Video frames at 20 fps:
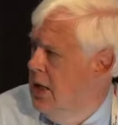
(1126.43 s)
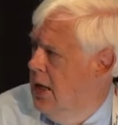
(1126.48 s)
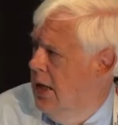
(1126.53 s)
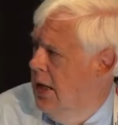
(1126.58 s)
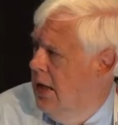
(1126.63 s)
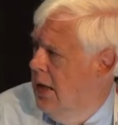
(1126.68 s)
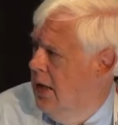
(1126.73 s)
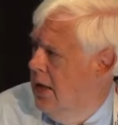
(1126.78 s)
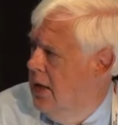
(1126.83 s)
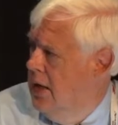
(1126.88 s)

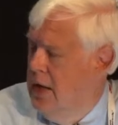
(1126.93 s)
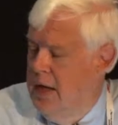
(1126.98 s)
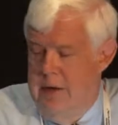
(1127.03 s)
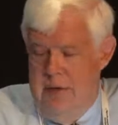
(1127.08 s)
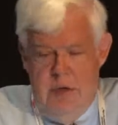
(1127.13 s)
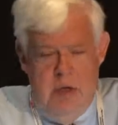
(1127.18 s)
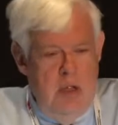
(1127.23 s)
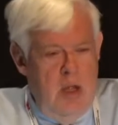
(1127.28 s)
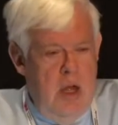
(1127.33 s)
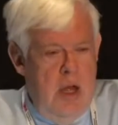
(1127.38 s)

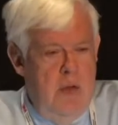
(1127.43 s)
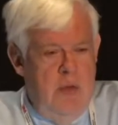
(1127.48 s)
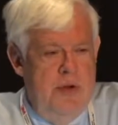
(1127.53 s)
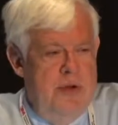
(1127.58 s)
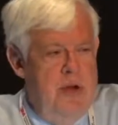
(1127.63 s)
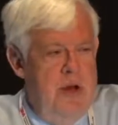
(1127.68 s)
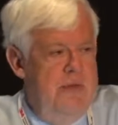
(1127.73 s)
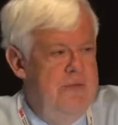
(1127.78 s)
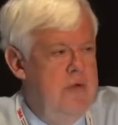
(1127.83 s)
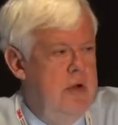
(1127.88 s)
uh, I, I,
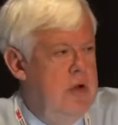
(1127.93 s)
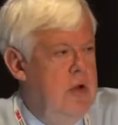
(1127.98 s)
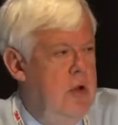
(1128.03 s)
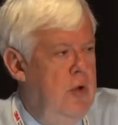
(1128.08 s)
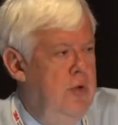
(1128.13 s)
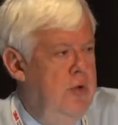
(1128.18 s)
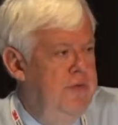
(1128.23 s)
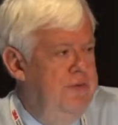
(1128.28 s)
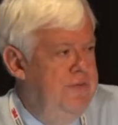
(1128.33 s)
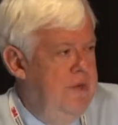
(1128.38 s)
would never
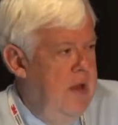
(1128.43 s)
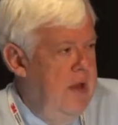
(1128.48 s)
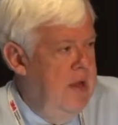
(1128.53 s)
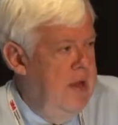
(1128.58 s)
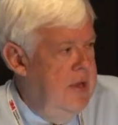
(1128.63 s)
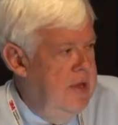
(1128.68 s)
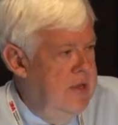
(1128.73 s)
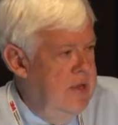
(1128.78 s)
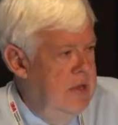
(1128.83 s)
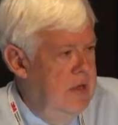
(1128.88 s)

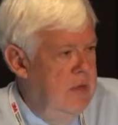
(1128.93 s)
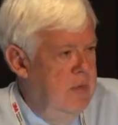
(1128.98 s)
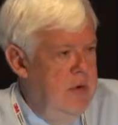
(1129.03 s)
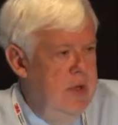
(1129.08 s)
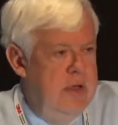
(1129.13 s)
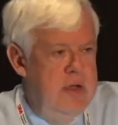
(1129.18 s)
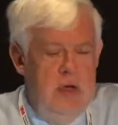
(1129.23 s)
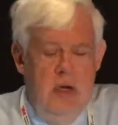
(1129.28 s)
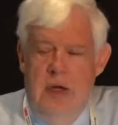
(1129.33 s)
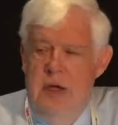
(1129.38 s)
codify it in a
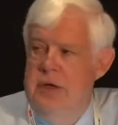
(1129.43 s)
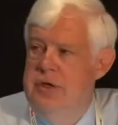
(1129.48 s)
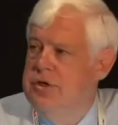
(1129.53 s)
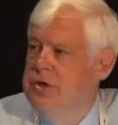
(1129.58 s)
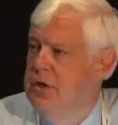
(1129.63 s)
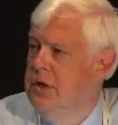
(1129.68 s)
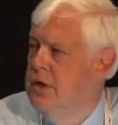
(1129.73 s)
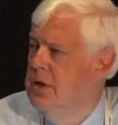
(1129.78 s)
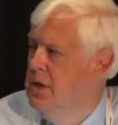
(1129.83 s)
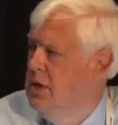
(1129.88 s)

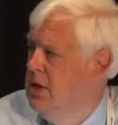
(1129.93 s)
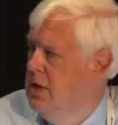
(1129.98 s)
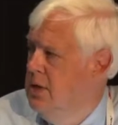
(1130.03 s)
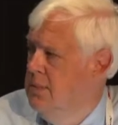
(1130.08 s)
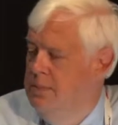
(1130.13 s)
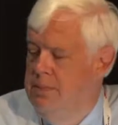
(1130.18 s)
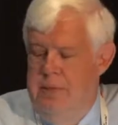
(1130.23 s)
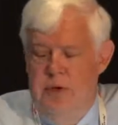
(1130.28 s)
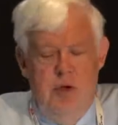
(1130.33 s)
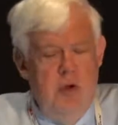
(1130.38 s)
regulation.
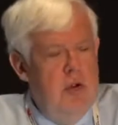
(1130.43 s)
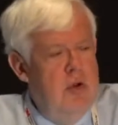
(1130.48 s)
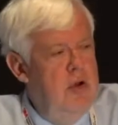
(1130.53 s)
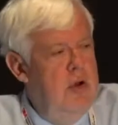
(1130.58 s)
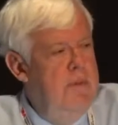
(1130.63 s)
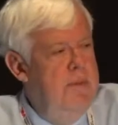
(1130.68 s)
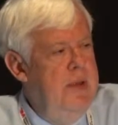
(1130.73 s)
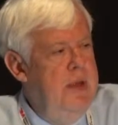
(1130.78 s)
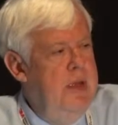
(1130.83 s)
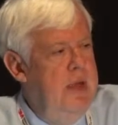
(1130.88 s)
You're
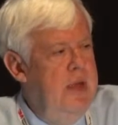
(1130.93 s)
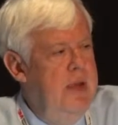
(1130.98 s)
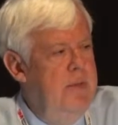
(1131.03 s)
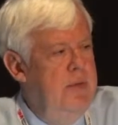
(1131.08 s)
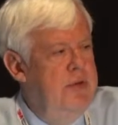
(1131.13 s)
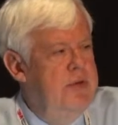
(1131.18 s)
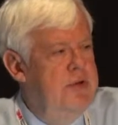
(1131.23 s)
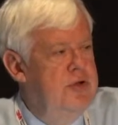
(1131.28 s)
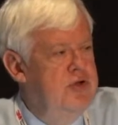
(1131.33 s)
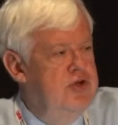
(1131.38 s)
going to be
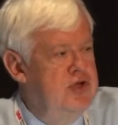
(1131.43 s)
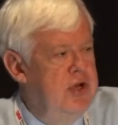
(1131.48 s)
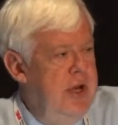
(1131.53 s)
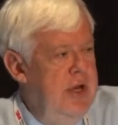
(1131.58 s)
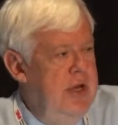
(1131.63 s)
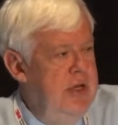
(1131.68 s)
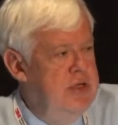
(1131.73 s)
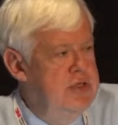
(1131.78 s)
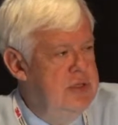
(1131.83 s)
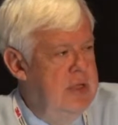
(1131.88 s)
able to
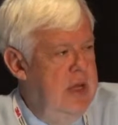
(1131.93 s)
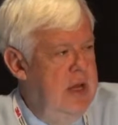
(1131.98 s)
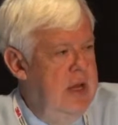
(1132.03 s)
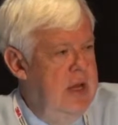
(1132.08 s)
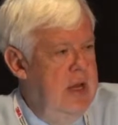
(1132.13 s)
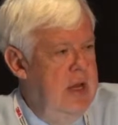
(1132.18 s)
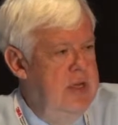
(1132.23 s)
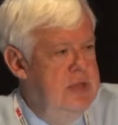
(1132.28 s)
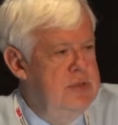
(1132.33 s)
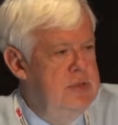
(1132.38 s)
change
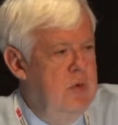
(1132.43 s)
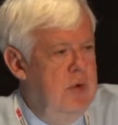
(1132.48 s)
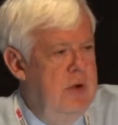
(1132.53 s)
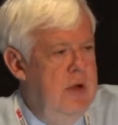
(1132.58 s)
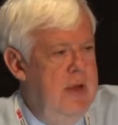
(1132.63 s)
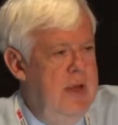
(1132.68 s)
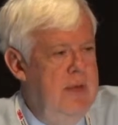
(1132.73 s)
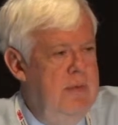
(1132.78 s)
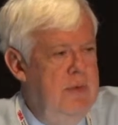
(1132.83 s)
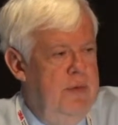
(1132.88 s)
that as
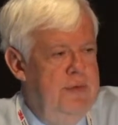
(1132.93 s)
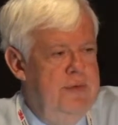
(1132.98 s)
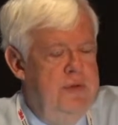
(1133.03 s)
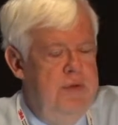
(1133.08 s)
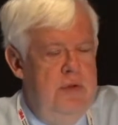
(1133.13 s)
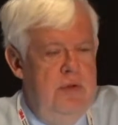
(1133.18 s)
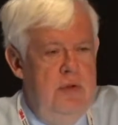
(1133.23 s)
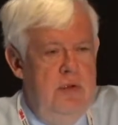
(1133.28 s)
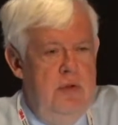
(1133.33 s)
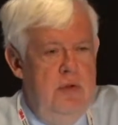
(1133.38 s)
we're able
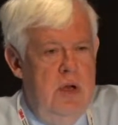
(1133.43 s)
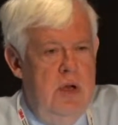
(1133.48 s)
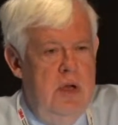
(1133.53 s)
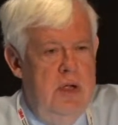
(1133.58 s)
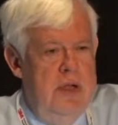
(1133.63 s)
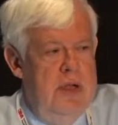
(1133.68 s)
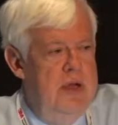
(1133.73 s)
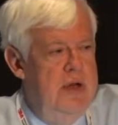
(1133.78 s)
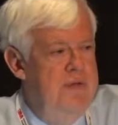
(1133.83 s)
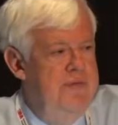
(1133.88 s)
to
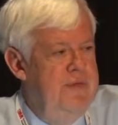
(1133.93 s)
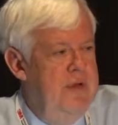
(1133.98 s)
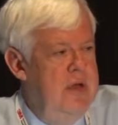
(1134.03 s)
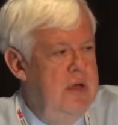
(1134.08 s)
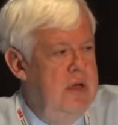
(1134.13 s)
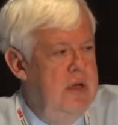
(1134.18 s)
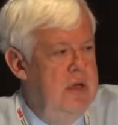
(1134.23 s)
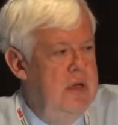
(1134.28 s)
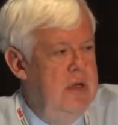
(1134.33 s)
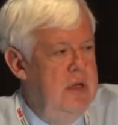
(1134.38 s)
uh,
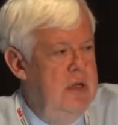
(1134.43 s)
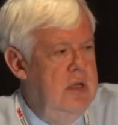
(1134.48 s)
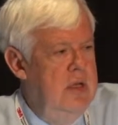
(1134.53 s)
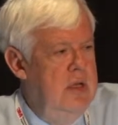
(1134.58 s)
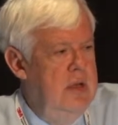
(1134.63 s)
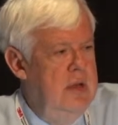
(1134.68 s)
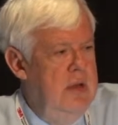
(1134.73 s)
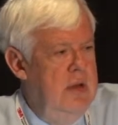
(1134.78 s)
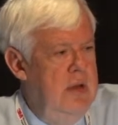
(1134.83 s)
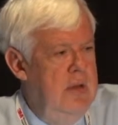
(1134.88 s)
innovate and
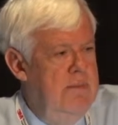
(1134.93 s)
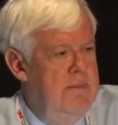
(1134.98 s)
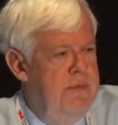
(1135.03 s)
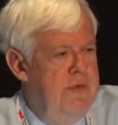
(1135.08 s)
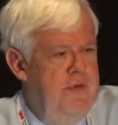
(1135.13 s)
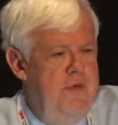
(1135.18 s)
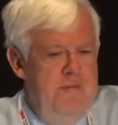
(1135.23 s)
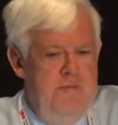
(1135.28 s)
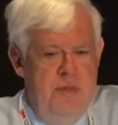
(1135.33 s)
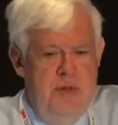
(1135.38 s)
get
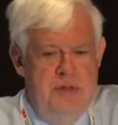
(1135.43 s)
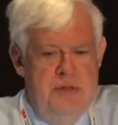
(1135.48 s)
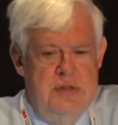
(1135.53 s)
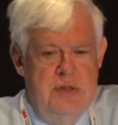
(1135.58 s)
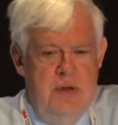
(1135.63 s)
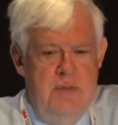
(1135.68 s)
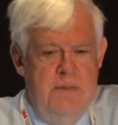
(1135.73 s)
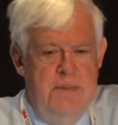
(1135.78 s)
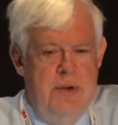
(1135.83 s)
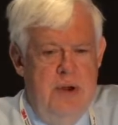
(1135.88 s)
improvements
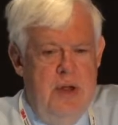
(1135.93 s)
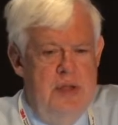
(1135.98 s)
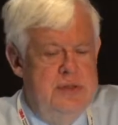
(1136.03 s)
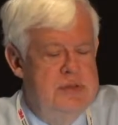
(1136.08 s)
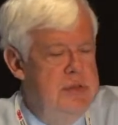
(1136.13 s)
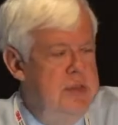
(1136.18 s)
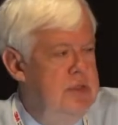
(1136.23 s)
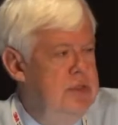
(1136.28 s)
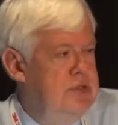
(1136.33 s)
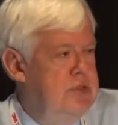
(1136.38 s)
in
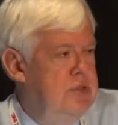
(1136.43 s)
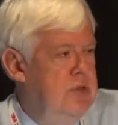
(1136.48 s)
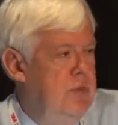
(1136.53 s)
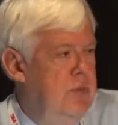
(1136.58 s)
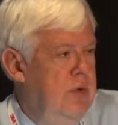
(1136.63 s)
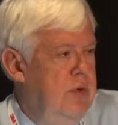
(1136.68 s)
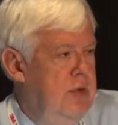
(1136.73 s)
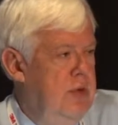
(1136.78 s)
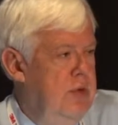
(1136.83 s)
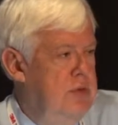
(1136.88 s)
process to
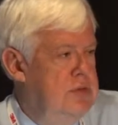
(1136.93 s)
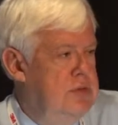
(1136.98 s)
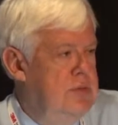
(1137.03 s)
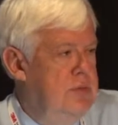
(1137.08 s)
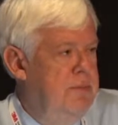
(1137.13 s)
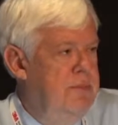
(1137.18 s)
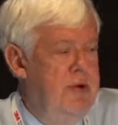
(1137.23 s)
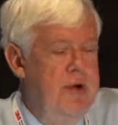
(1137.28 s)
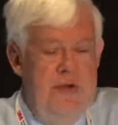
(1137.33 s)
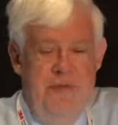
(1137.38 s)
reduce
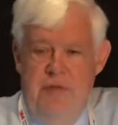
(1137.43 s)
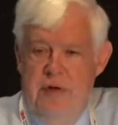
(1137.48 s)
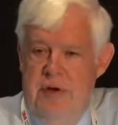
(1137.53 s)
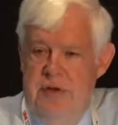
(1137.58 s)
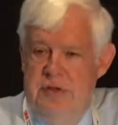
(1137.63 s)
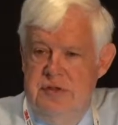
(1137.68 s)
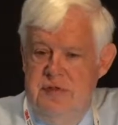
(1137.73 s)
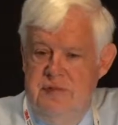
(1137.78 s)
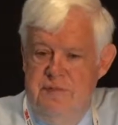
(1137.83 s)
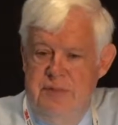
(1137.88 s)
the
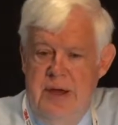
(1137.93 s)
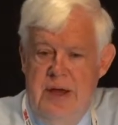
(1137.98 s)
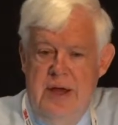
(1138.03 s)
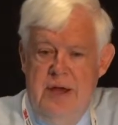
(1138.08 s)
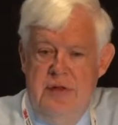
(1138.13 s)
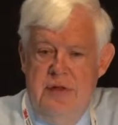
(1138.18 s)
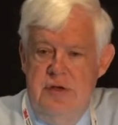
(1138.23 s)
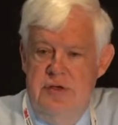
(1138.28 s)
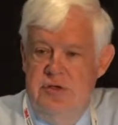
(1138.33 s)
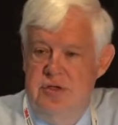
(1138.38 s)
prevalence of
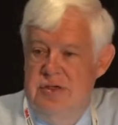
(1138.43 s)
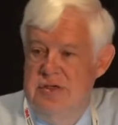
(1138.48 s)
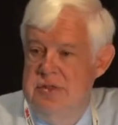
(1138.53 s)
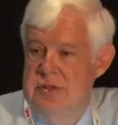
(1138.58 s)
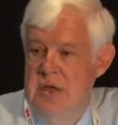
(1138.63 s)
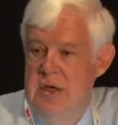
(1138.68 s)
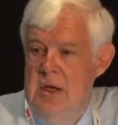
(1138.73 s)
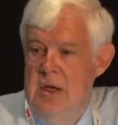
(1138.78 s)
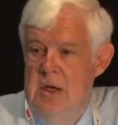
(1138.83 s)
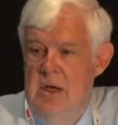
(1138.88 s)

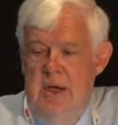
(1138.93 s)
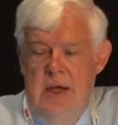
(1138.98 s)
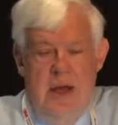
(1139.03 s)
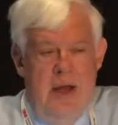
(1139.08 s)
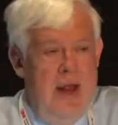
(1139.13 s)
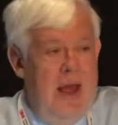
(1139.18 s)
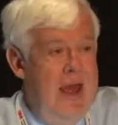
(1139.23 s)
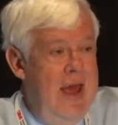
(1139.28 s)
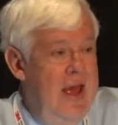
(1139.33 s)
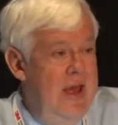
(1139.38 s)
pathogens.
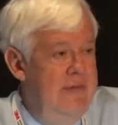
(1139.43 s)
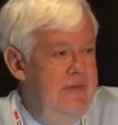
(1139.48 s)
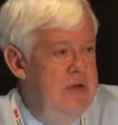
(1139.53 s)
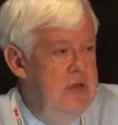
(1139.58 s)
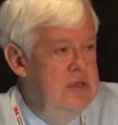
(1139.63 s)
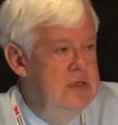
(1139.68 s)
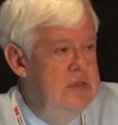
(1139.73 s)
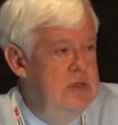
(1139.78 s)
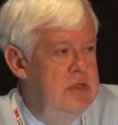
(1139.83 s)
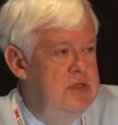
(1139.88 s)
And
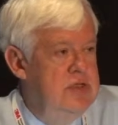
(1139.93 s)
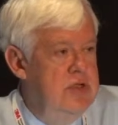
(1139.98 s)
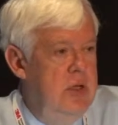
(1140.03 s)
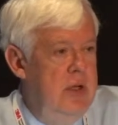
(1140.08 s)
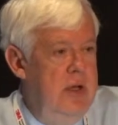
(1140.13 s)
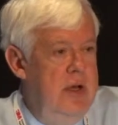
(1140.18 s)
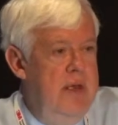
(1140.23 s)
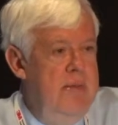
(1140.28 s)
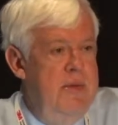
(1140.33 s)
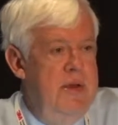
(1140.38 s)
having such a
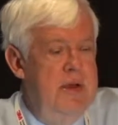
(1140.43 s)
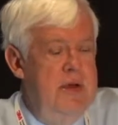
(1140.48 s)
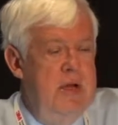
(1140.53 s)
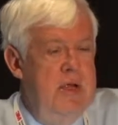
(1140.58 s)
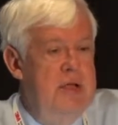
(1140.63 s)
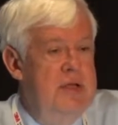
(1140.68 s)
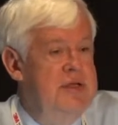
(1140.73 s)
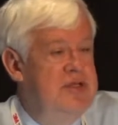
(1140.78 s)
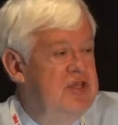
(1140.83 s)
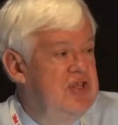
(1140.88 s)

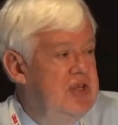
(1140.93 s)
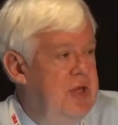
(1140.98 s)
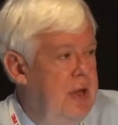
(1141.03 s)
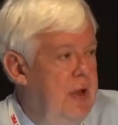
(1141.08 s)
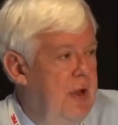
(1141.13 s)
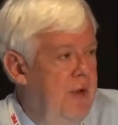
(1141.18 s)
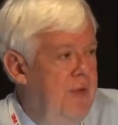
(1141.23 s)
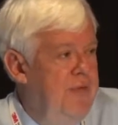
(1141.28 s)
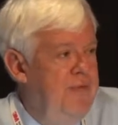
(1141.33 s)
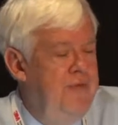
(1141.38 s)
limit
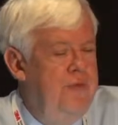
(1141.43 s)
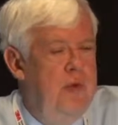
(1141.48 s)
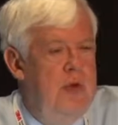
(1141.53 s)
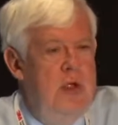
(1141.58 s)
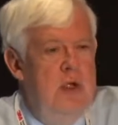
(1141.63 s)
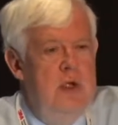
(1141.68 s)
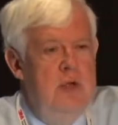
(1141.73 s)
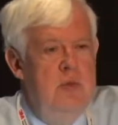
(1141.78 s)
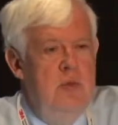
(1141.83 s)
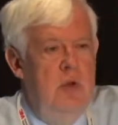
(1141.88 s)

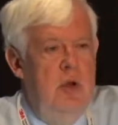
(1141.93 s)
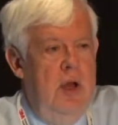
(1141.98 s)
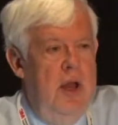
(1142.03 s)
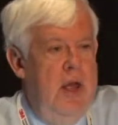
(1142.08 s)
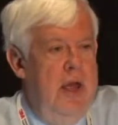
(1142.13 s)
itself will